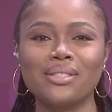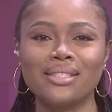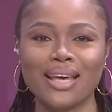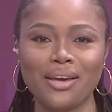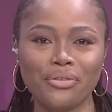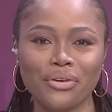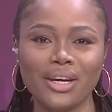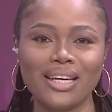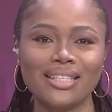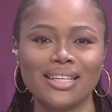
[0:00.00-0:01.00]
Safer
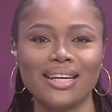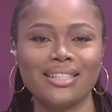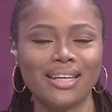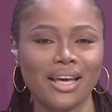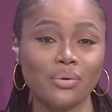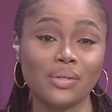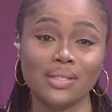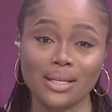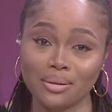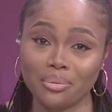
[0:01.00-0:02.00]
Internet Day was
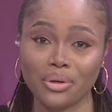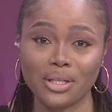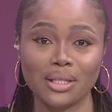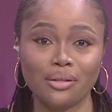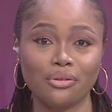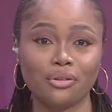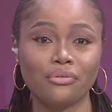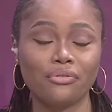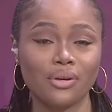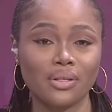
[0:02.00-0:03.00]
celebrated for the
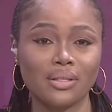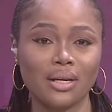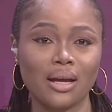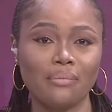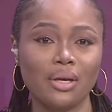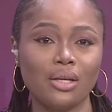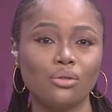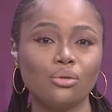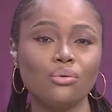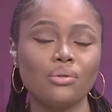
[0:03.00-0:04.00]
first time in
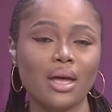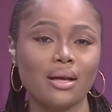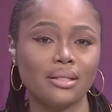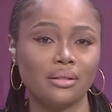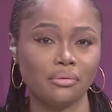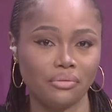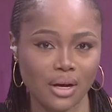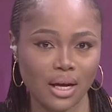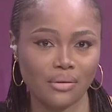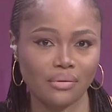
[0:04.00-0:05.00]

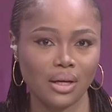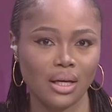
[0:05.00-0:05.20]
2005.